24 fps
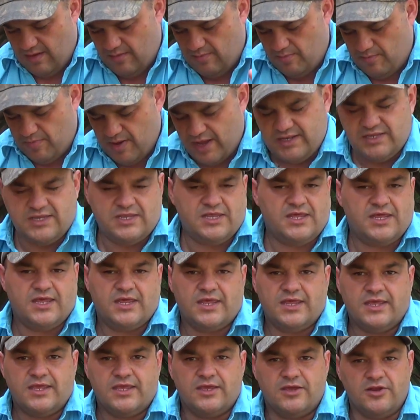but
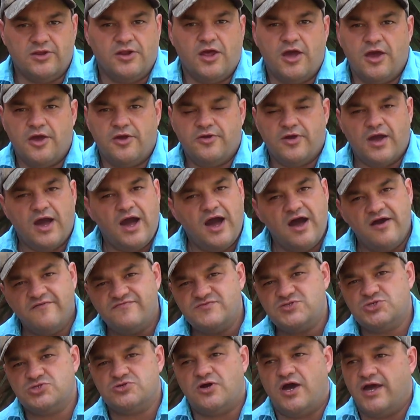
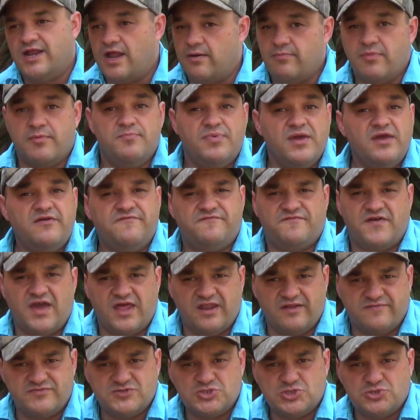I'm a big
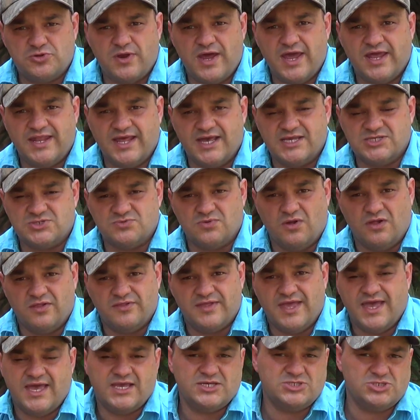fan of Schrade as well.
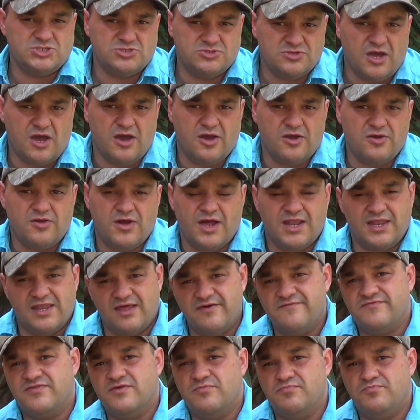Now, as you know, I
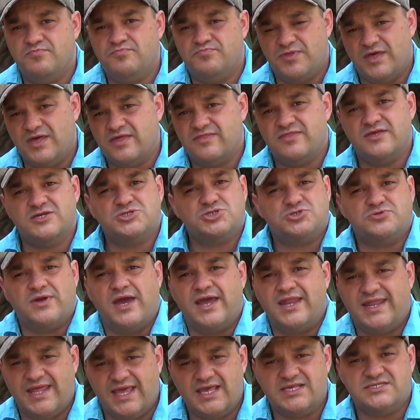love the
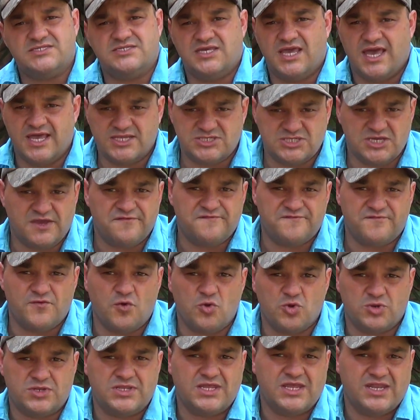Schrade ECHF
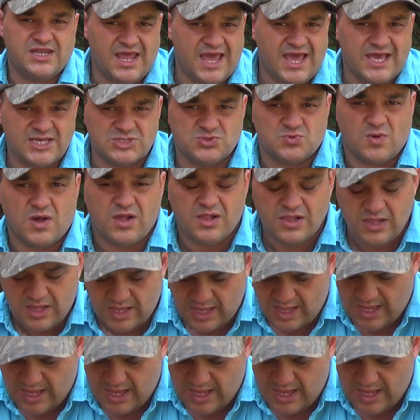14 as well.